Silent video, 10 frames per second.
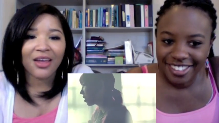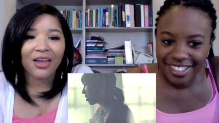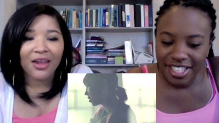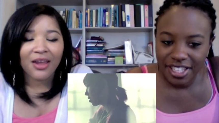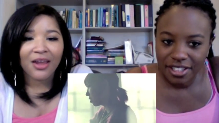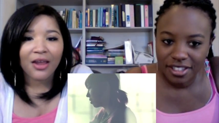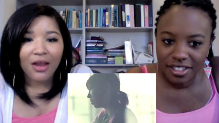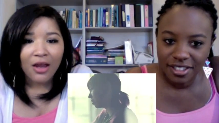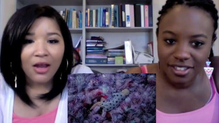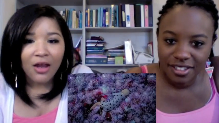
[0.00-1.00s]

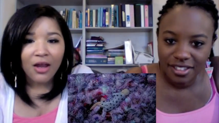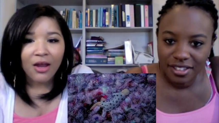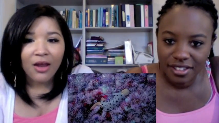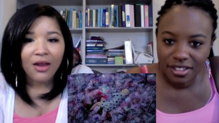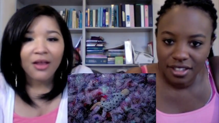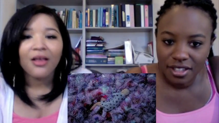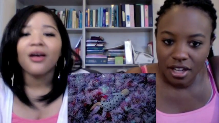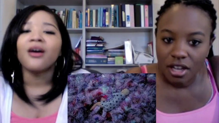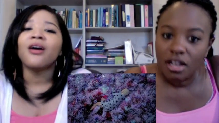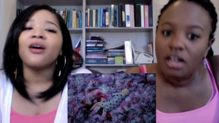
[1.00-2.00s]

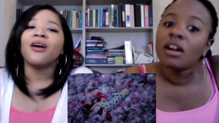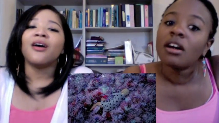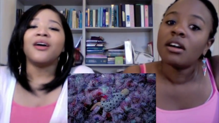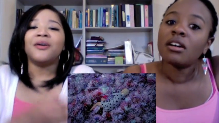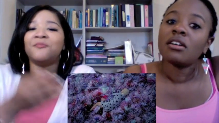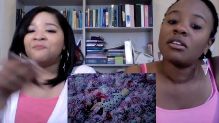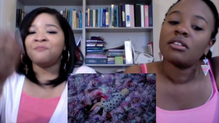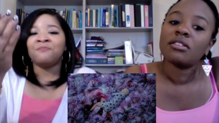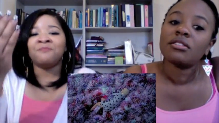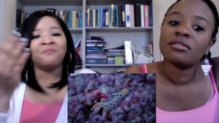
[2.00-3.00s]

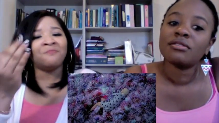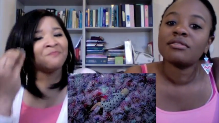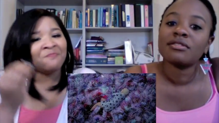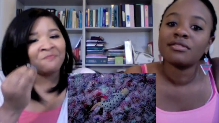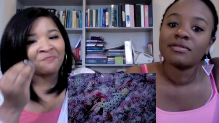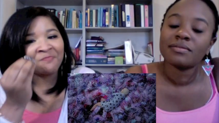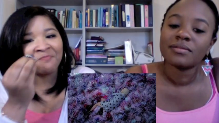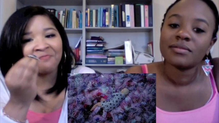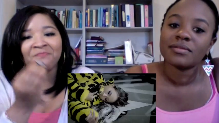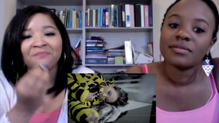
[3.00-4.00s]

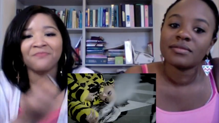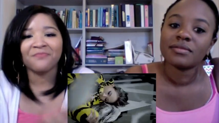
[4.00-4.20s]
(silence)